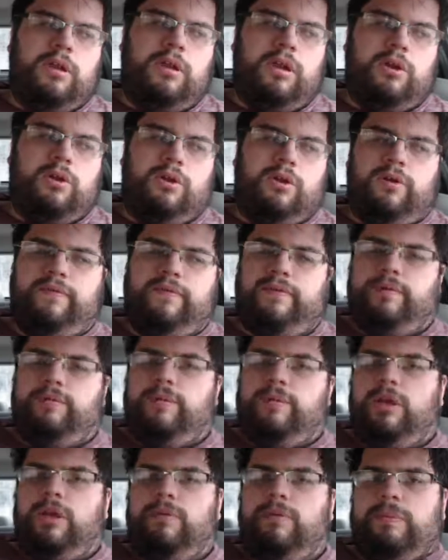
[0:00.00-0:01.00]
I don't know if
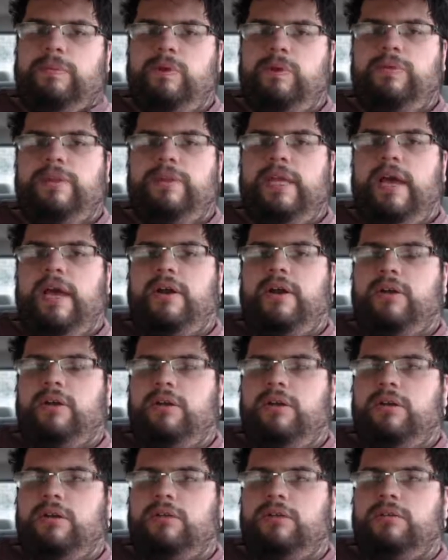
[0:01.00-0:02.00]
I'm going to upload that or
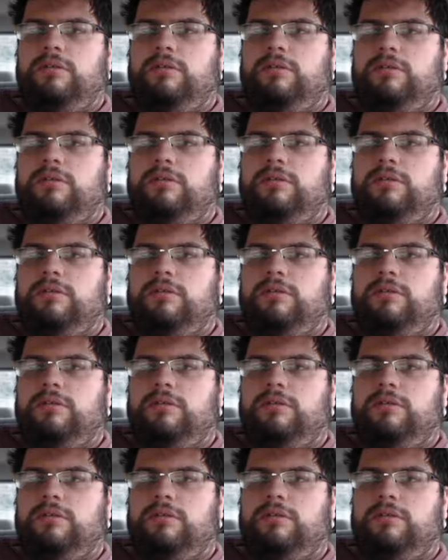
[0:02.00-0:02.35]
not.